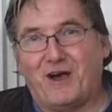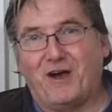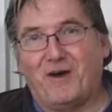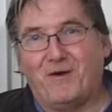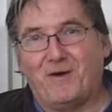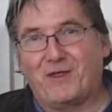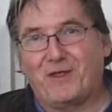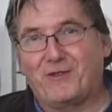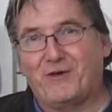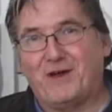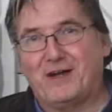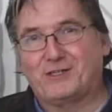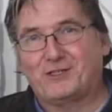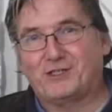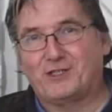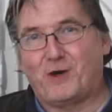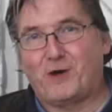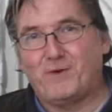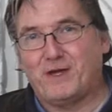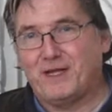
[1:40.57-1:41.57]
So I thought I'd
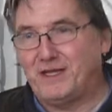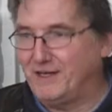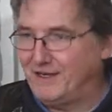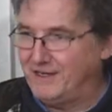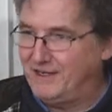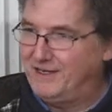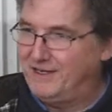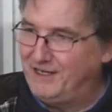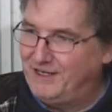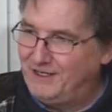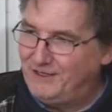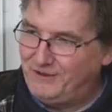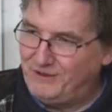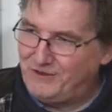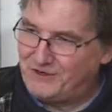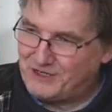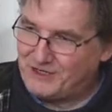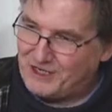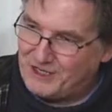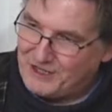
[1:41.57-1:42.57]
show it you.
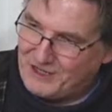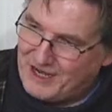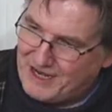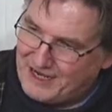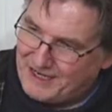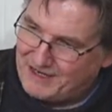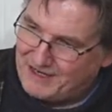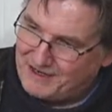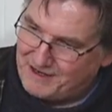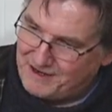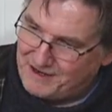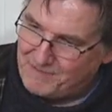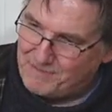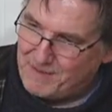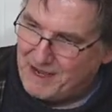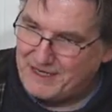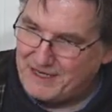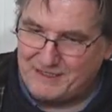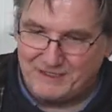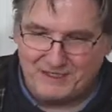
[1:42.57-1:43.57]
Look at that,
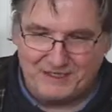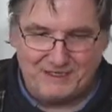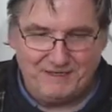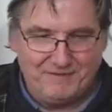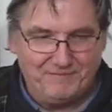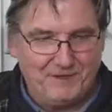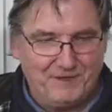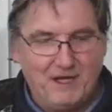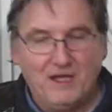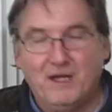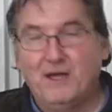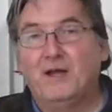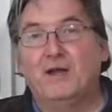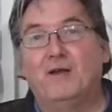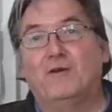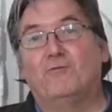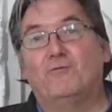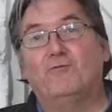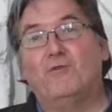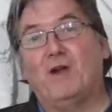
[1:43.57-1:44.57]
amazing.
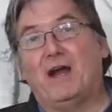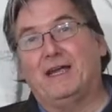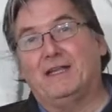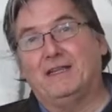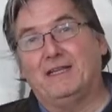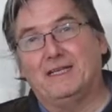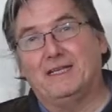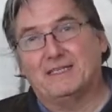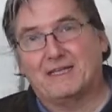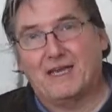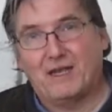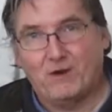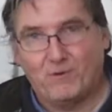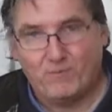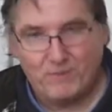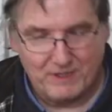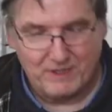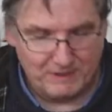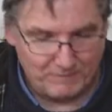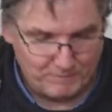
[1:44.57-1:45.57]
Right, let's get
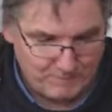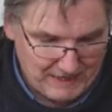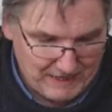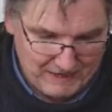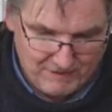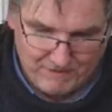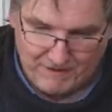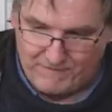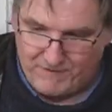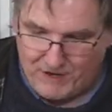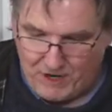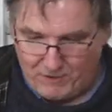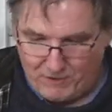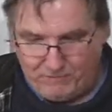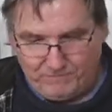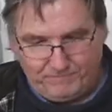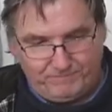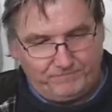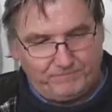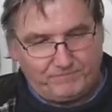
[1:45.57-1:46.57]
on with this beer review.
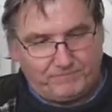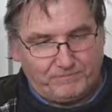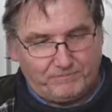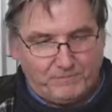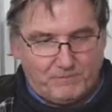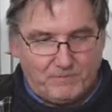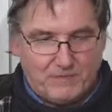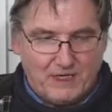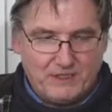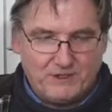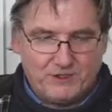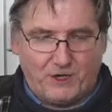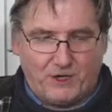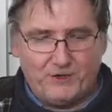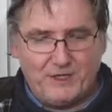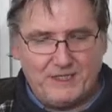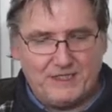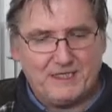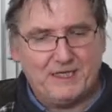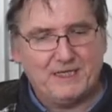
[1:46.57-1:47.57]
So
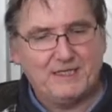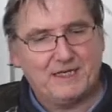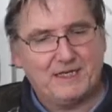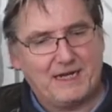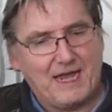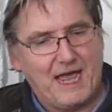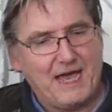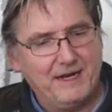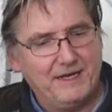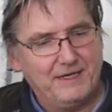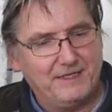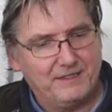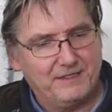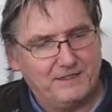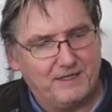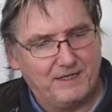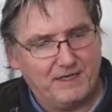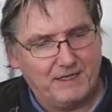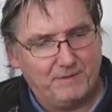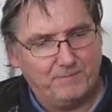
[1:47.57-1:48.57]
this is again
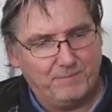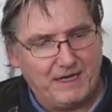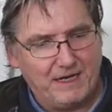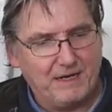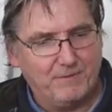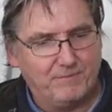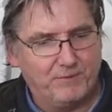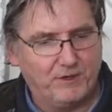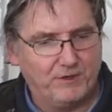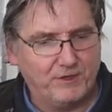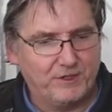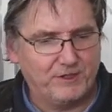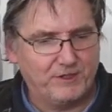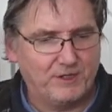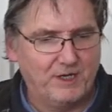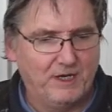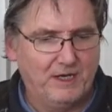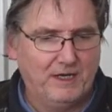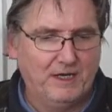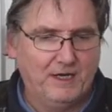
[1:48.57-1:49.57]
is the Beer Brothers,